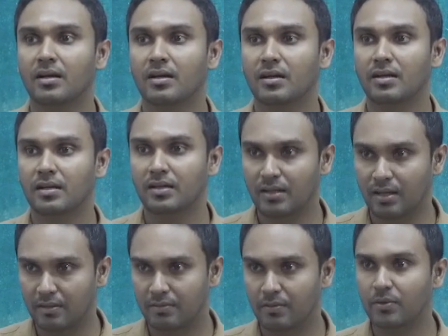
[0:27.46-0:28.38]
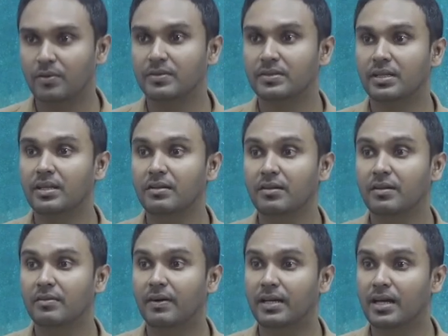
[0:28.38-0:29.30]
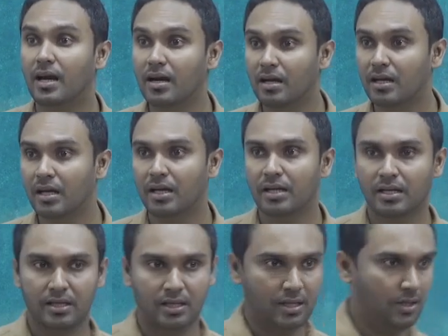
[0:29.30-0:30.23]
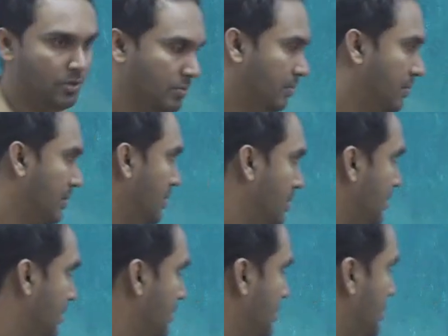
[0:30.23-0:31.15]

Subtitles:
Yeah, 4 3 5 r cube. So you're gonna